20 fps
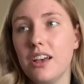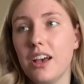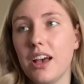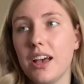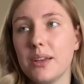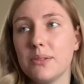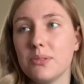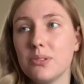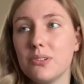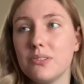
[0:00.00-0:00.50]

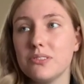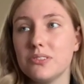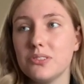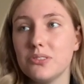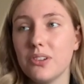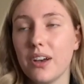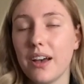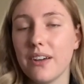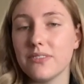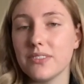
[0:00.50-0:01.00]
I'm going to
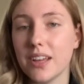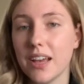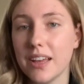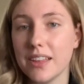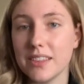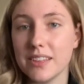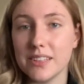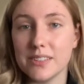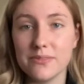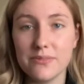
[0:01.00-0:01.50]
have to
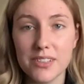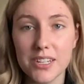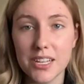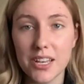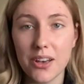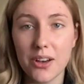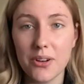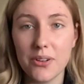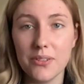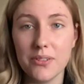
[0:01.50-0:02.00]
end this
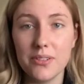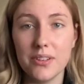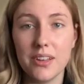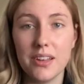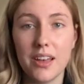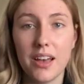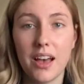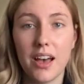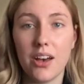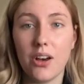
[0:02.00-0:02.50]
video.
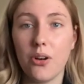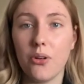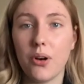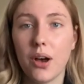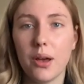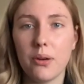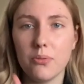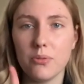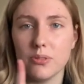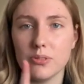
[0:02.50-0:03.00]
Oh,
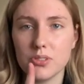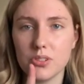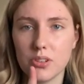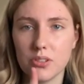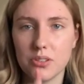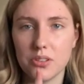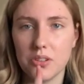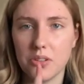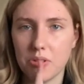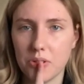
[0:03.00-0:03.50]
I will show
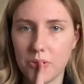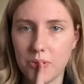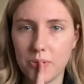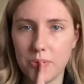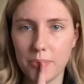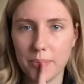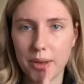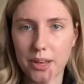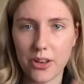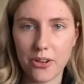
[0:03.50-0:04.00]
you
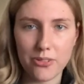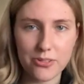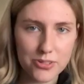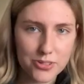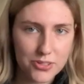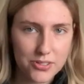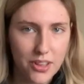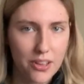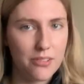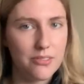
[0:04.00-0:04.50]
my
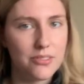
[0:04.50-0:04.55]
ultrasound